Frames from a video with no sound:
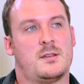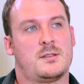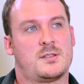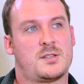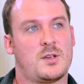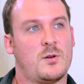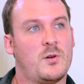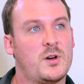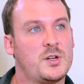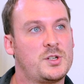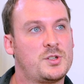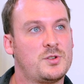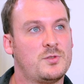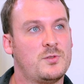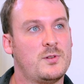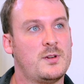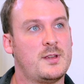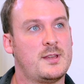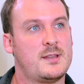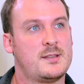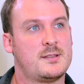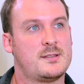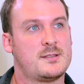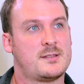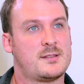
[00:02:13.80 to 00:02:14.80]
So I
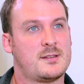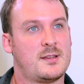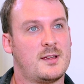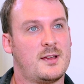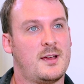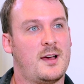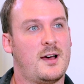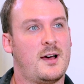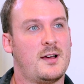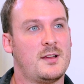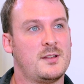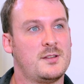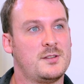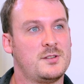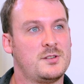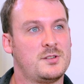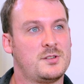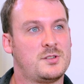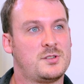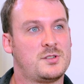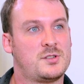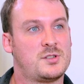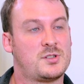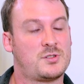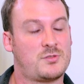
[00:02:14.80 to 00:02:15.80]
joined
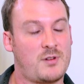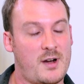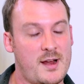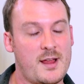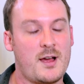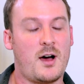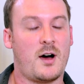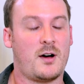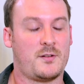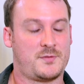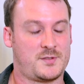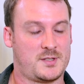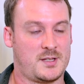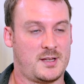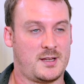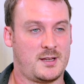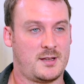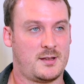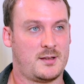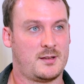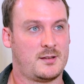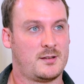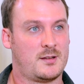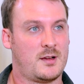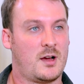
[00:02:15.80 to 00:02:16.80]
straight
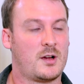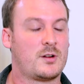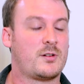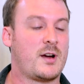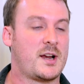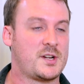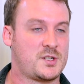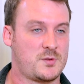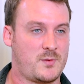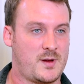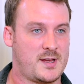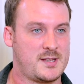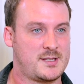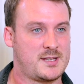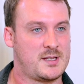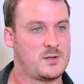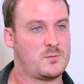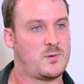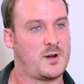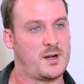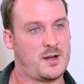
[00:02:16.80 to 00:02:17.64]
after I graduated,